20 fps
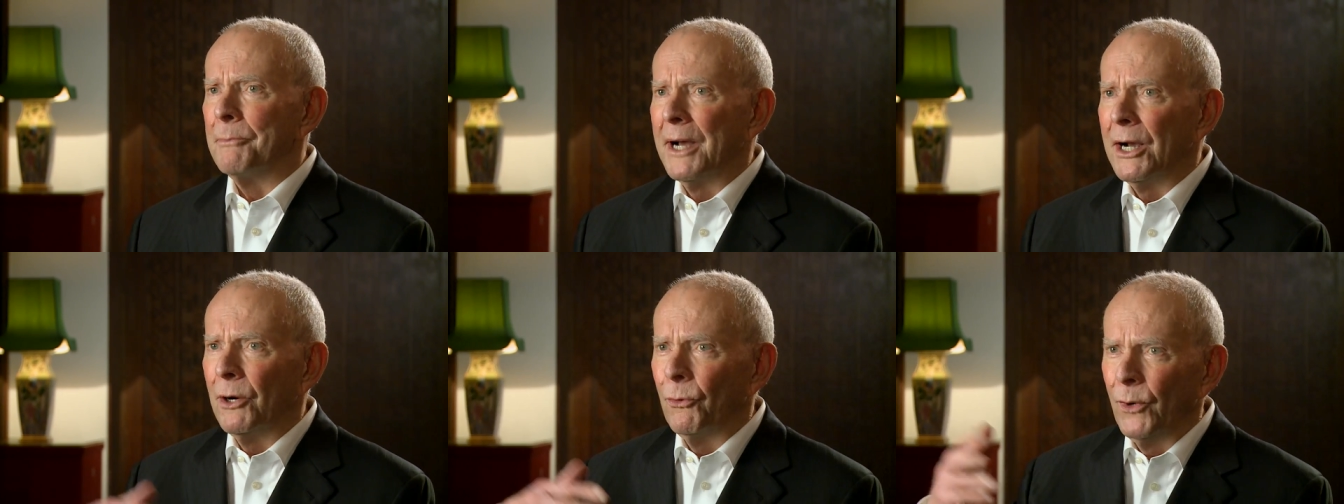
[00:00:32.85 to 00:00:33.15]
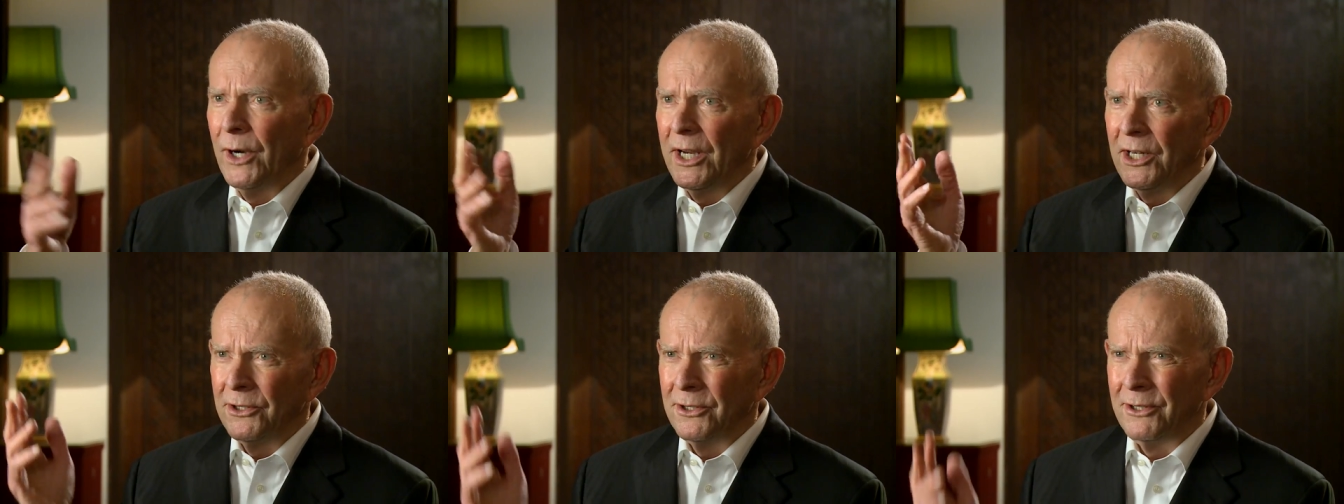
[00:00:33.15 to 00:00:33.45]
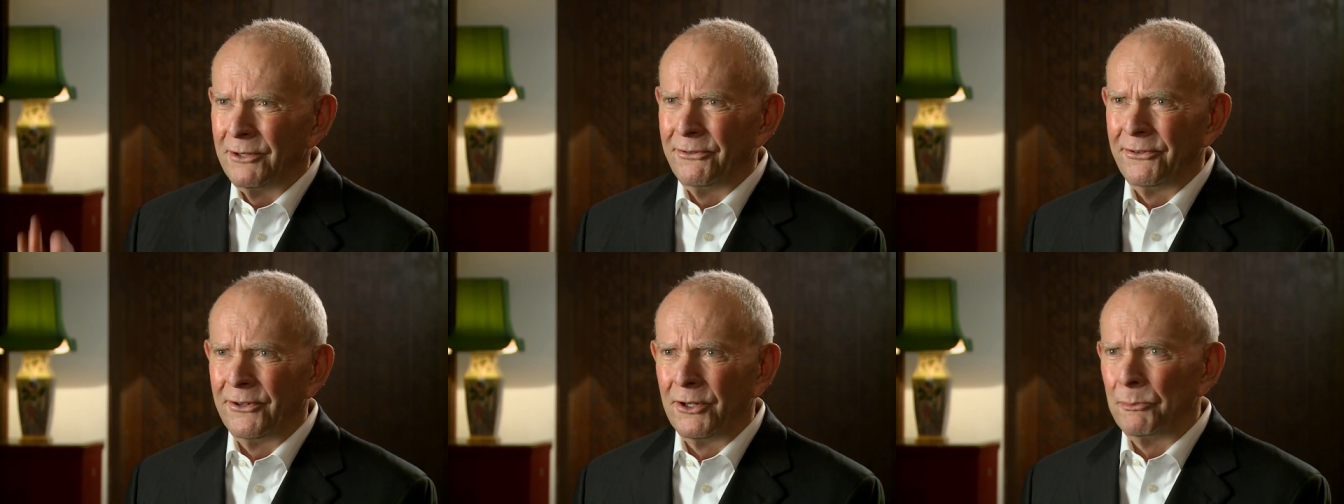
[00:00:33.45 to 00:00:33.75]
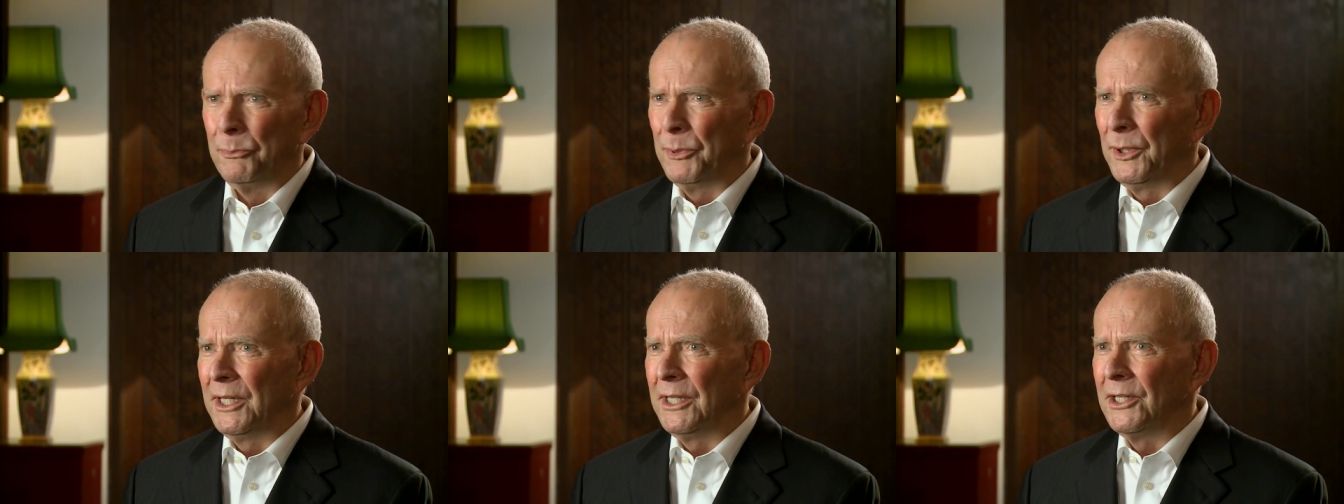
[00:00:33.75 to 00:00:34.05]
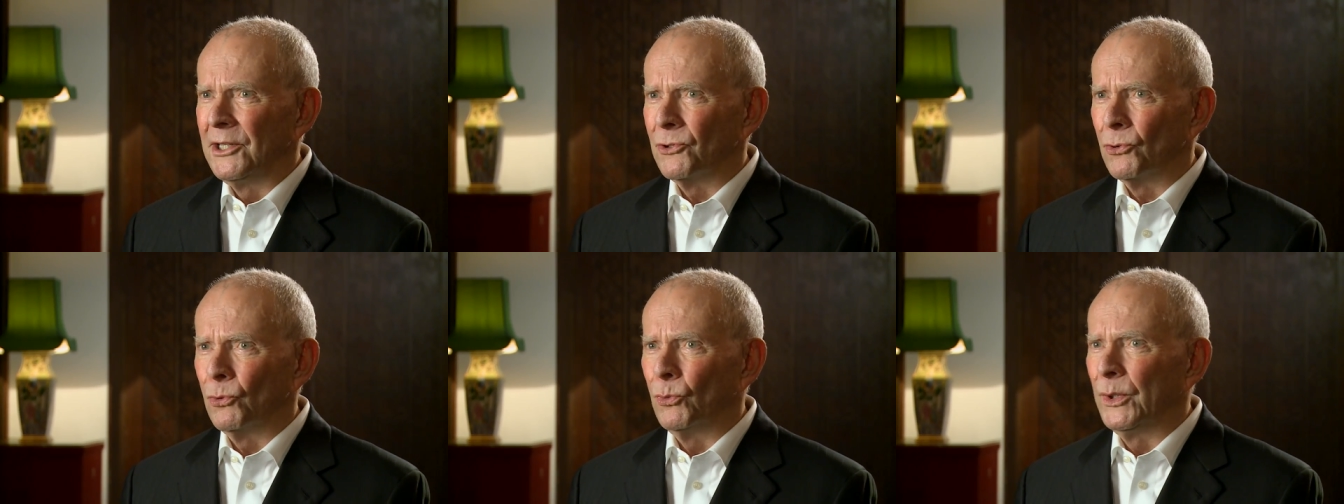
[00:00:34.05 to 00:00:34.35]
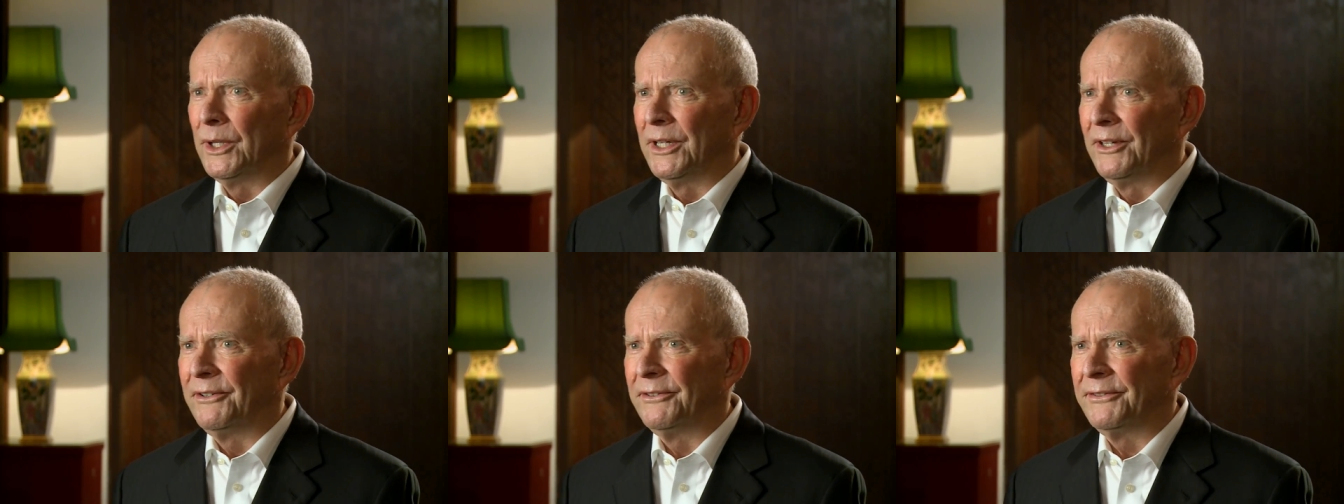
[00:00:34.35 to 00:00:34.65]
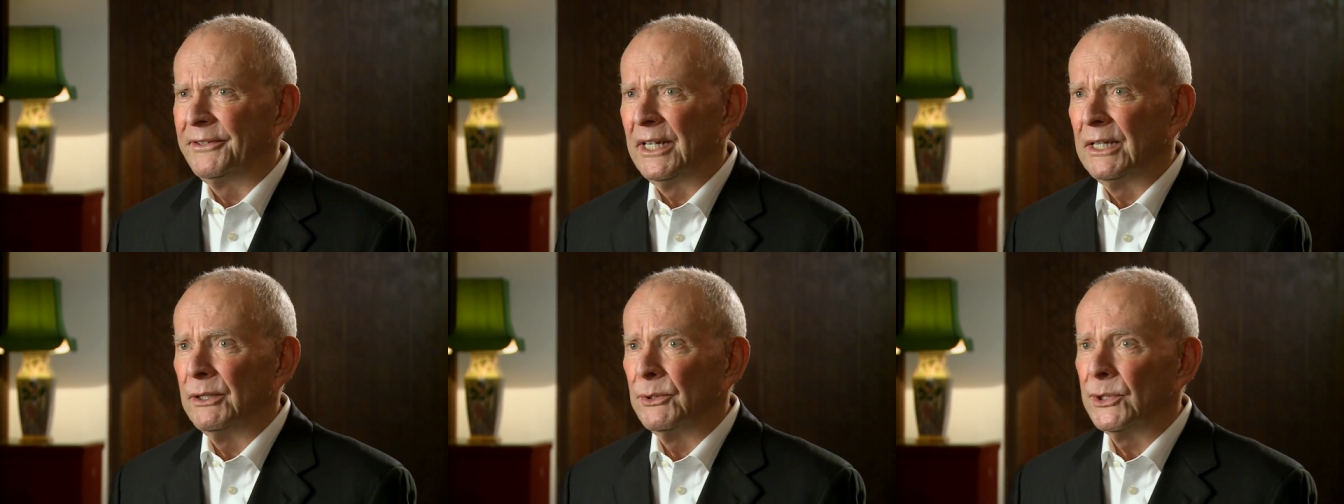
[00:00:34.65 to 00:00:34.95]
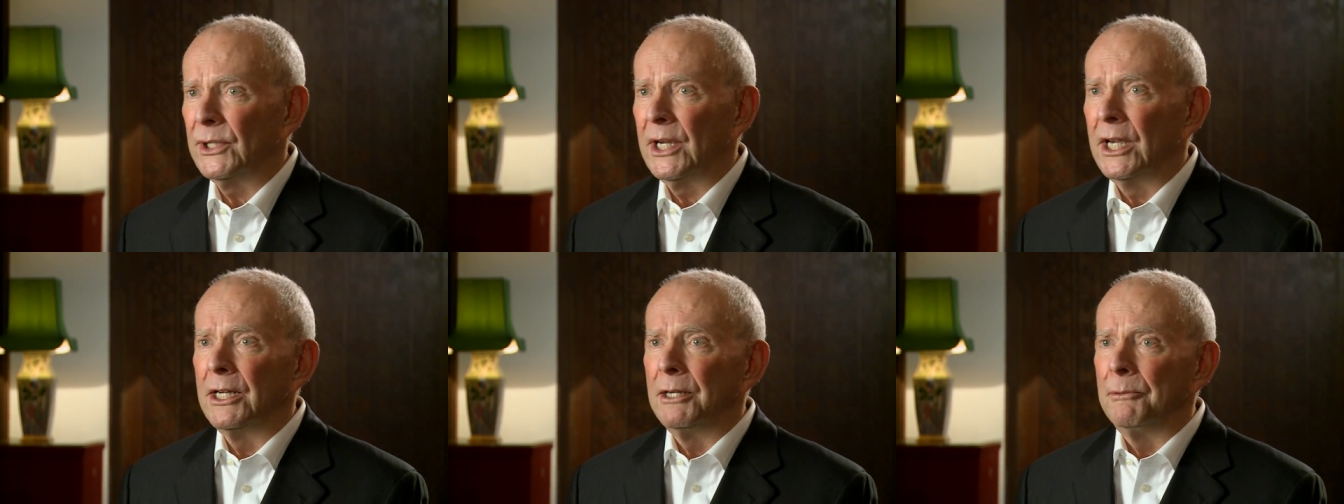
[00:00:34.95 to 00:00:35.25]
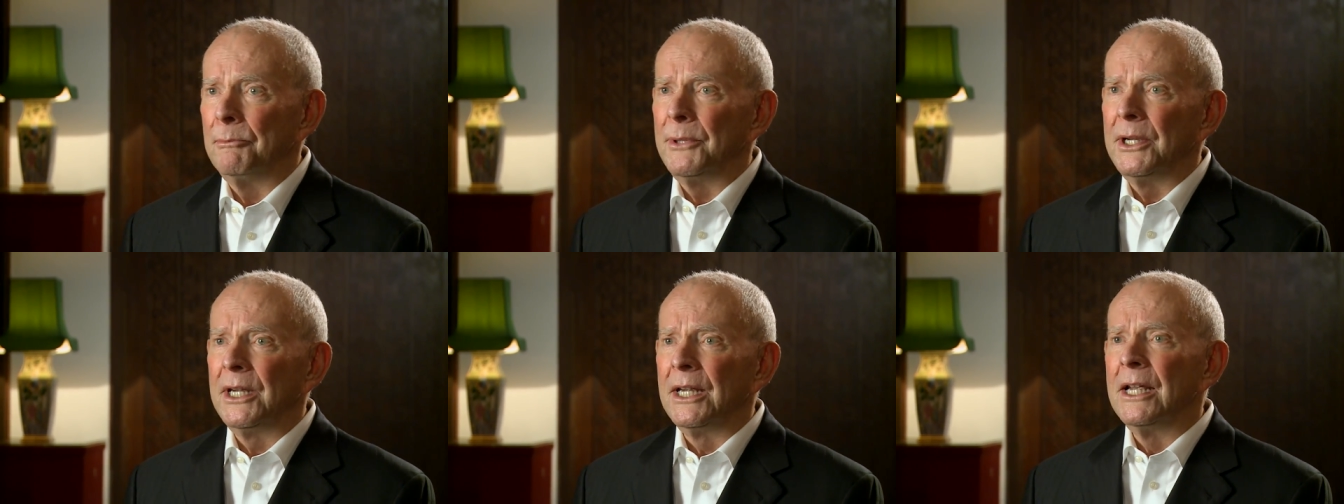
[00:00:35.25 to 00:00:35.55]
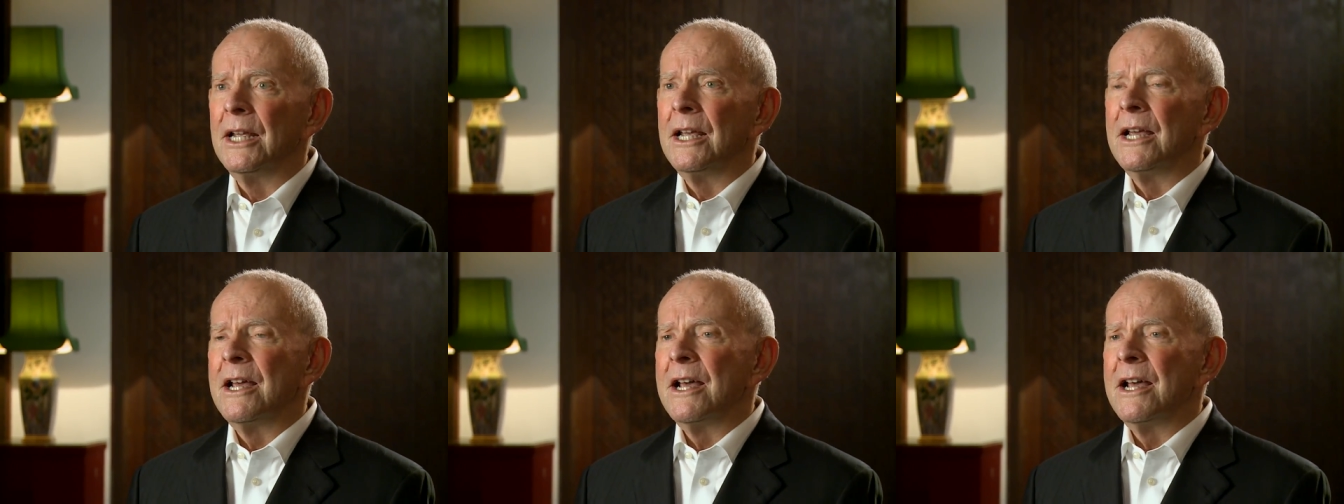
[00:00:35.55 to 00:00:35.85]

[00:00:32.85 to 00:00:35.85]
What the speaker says: my way to the Philippines or wherever I was going to be.